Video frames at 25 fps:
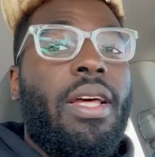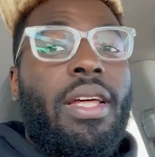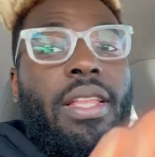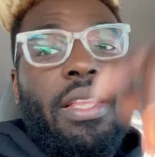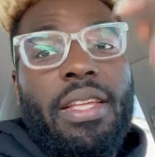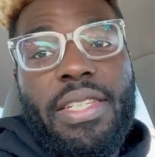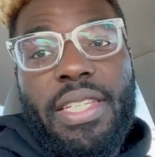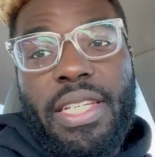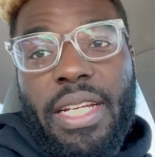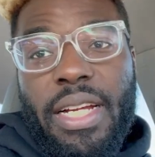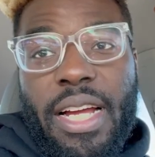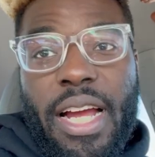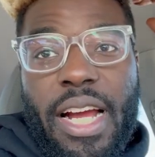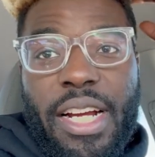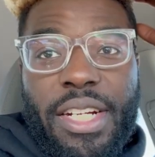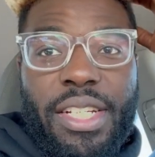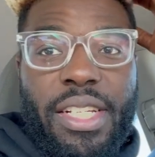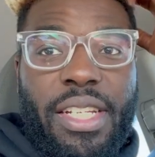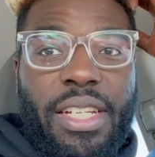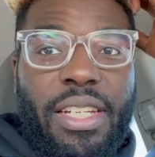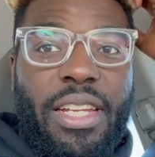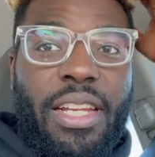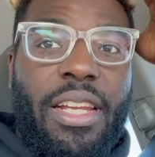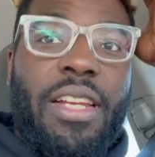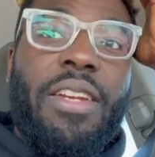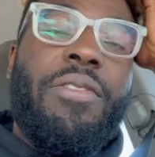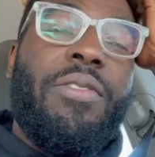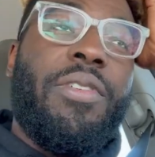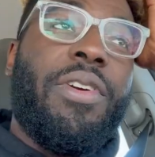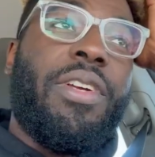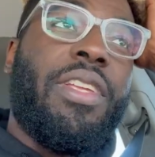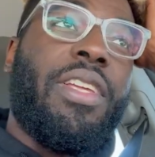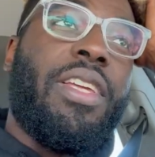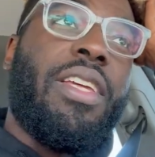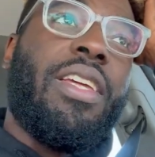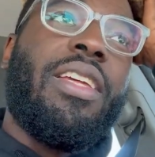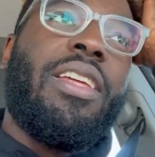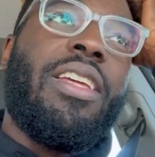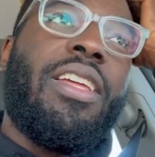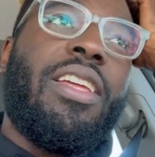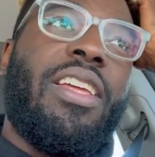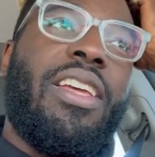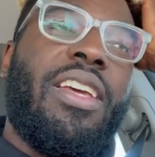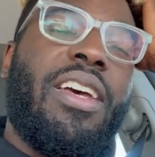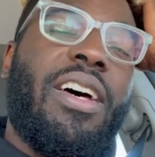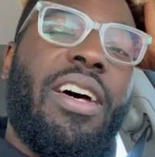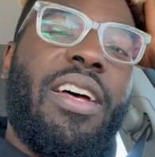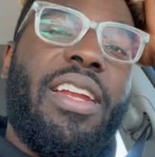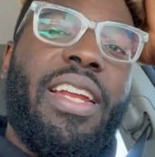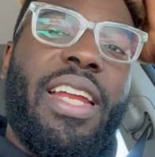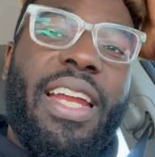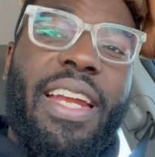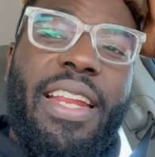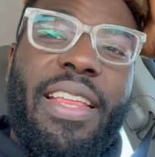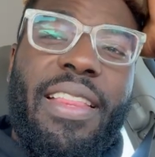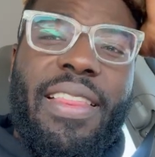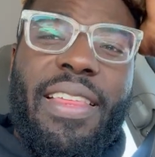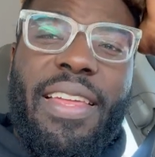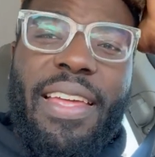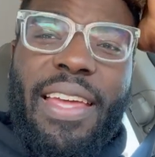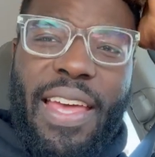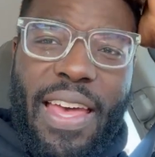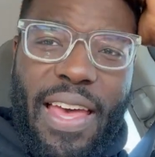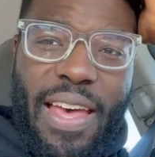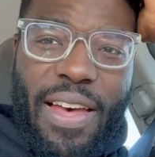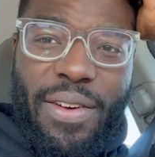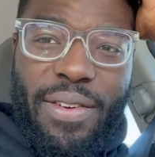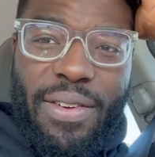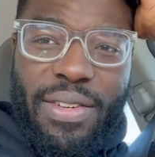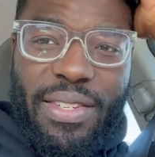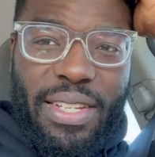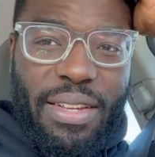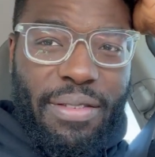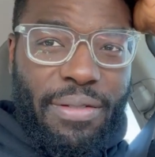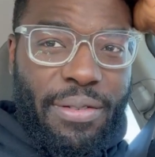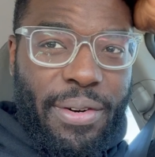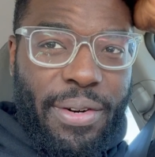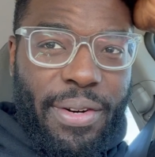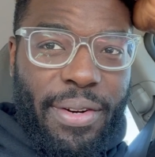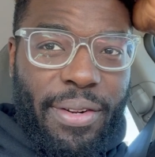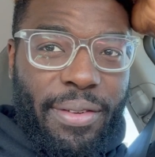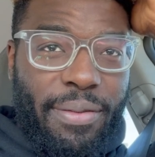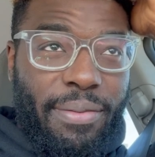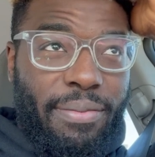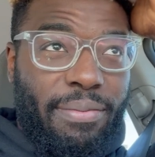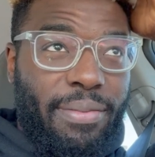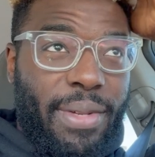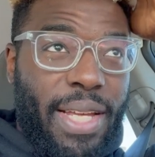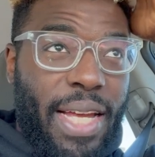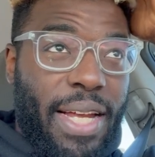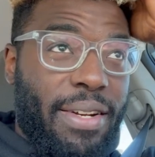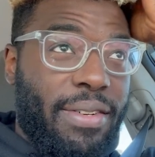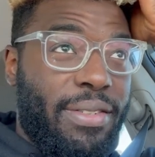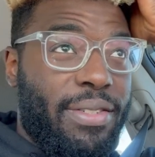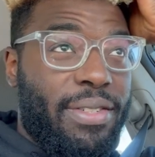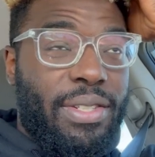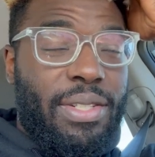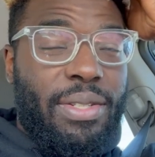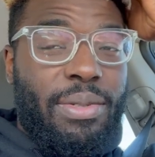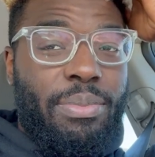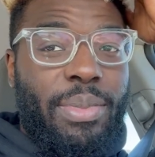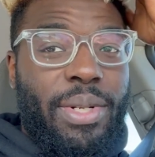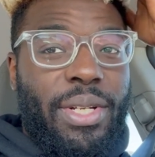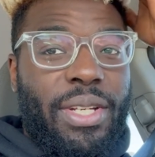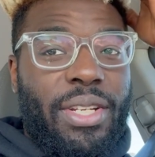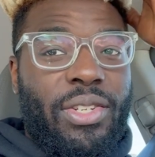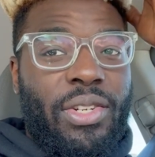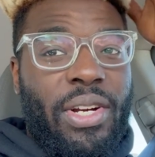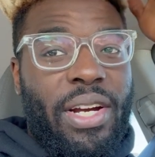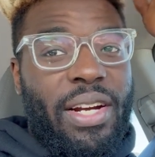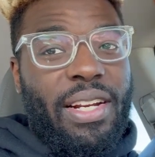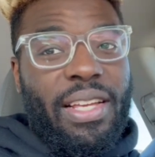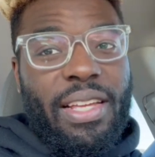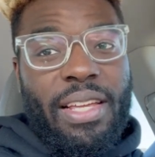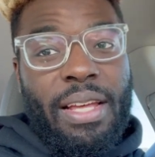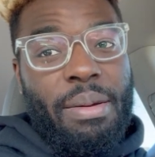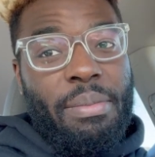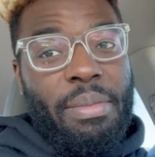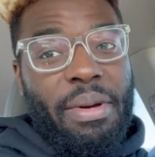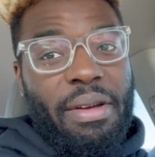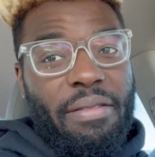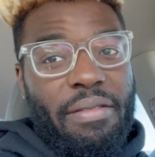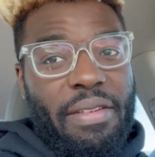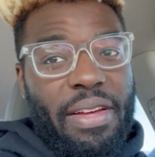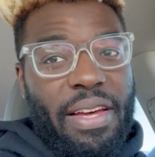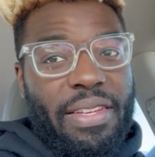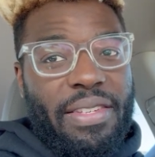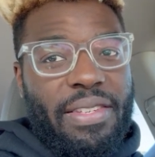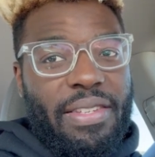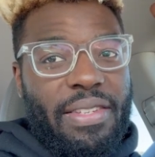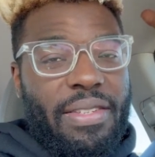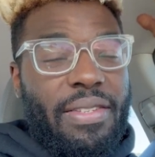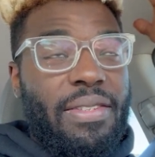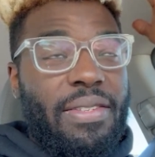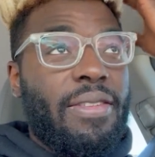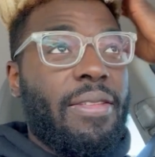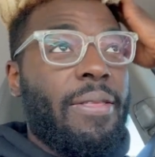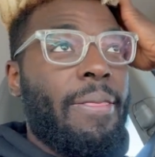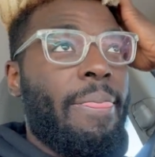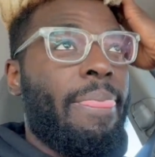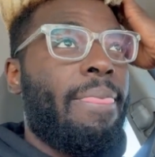This year I actually didn't really cut anything out, because I've already kind of just been trying to cut my vices.